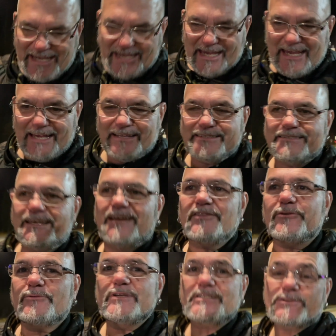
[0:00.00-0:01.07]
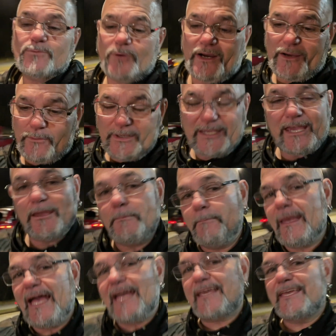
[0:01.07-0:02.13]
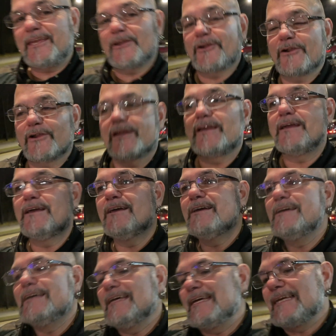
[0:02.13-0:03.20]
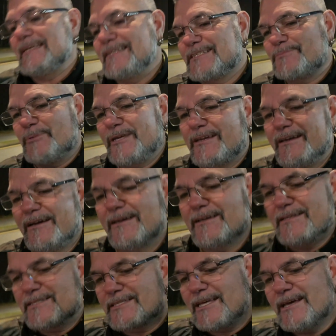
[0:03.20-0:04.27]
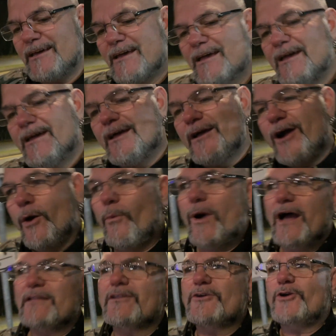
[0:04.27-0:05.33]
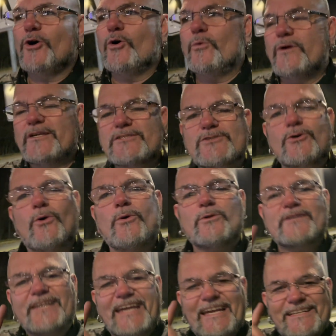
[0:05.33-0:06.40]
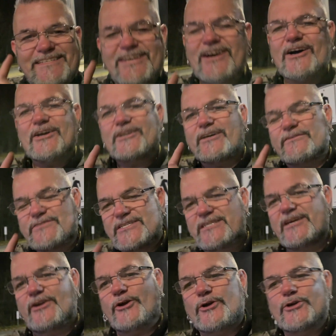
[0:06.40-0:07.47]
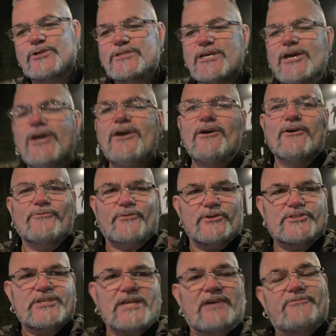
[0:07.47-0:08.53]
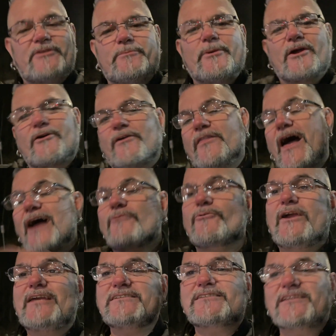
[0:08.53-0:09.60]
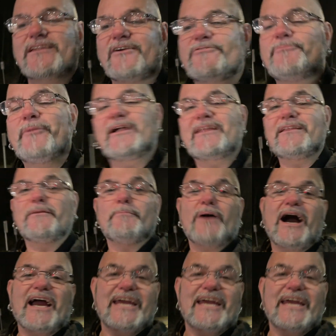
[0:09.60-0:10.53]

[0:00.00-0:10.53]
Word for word: And uh, the reason why we came back here is because a while ago we sold a ton of stickers for Jeffy Bear, and that raised enough money to buy